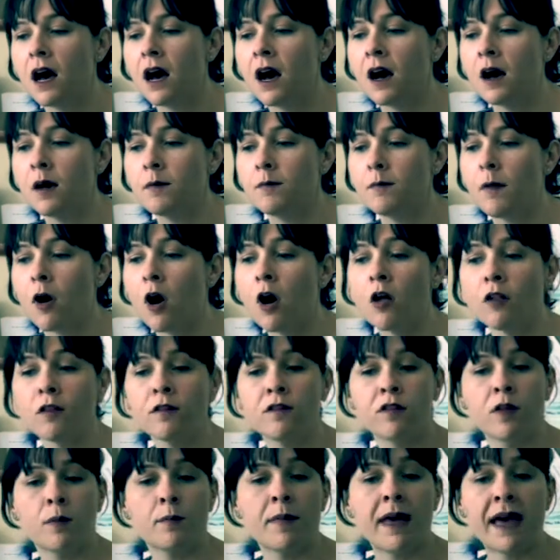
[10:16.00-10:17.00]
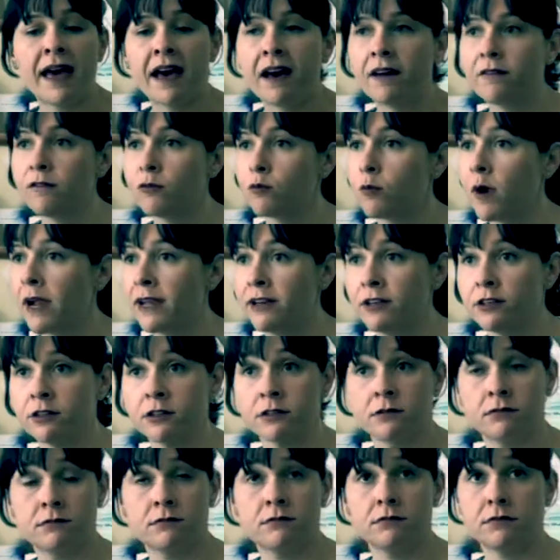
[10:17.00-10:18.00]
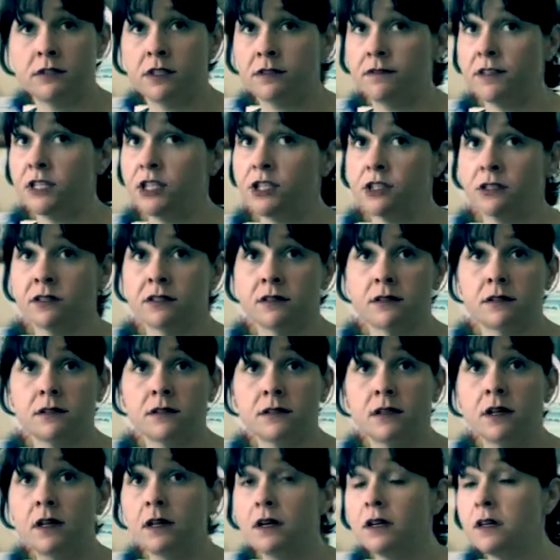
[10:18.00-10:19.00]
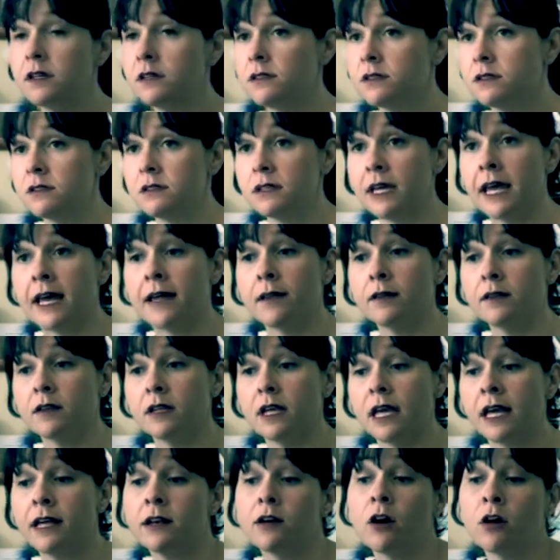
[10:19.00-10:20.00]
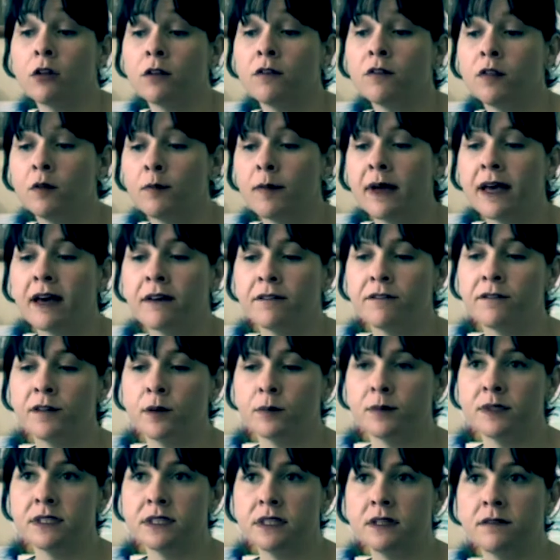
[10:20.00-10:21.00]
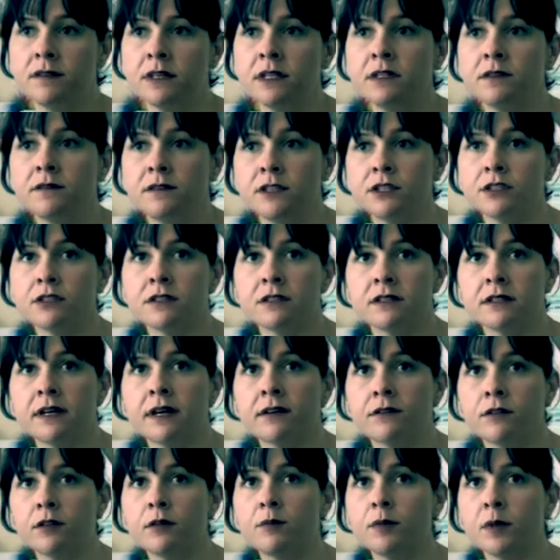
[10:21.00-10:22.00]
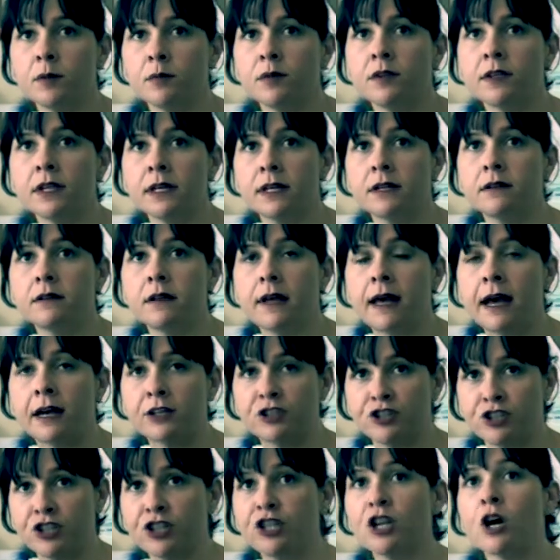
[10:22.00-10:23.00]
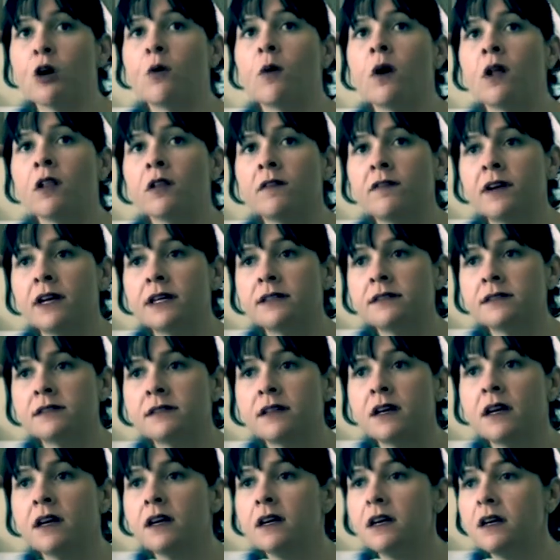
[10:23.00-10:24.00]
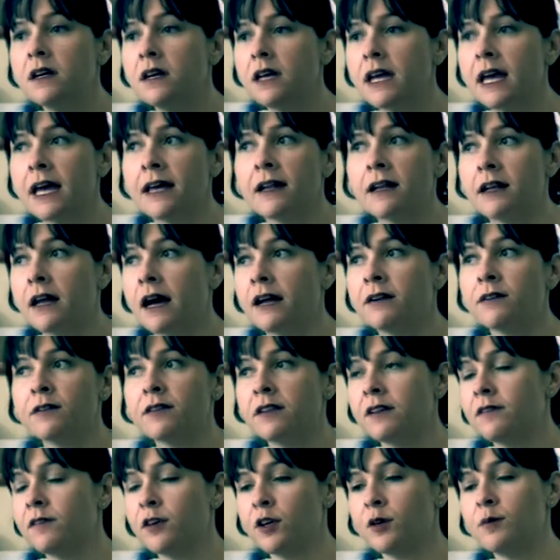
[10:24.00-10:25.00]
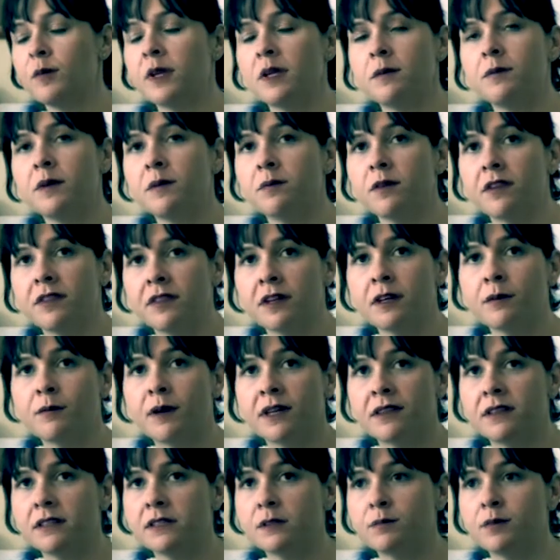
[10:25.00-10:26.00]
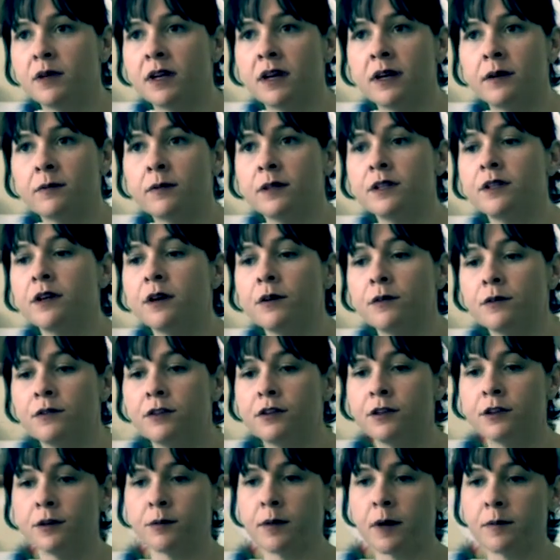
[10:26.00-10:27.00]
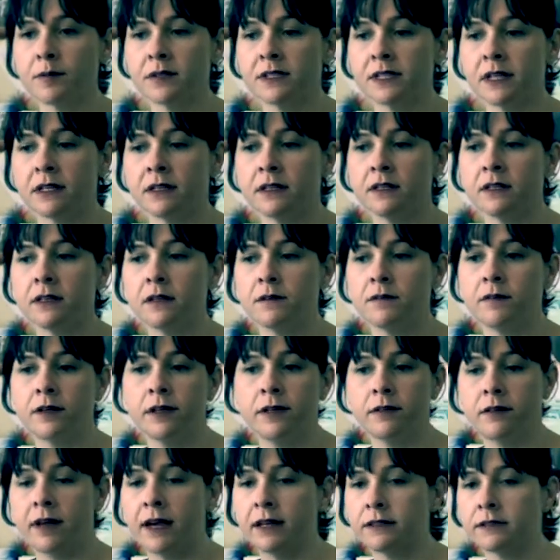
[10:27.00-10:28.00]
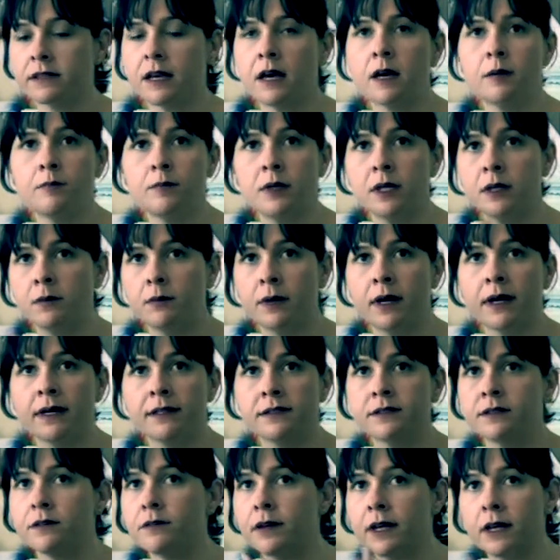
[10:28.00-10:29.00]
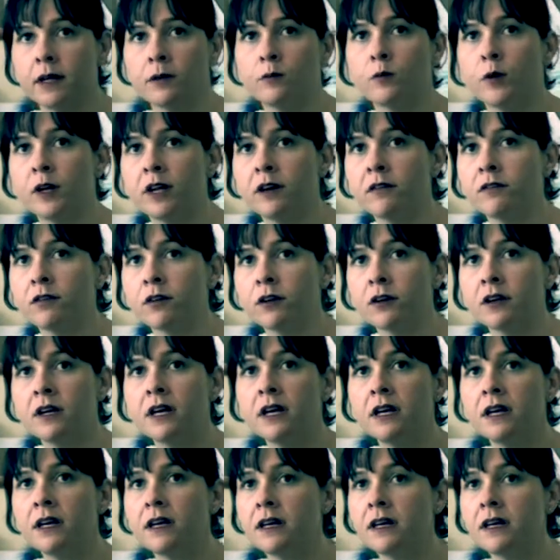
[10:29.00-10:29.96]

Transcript: Um, all of them have writer divisions, and and all of them have film and T V divisions now too, people that actually know all of us. And I don't think very many people think about this, but I would go to your representative at ASCAP, B M I, SOCAN, whatever,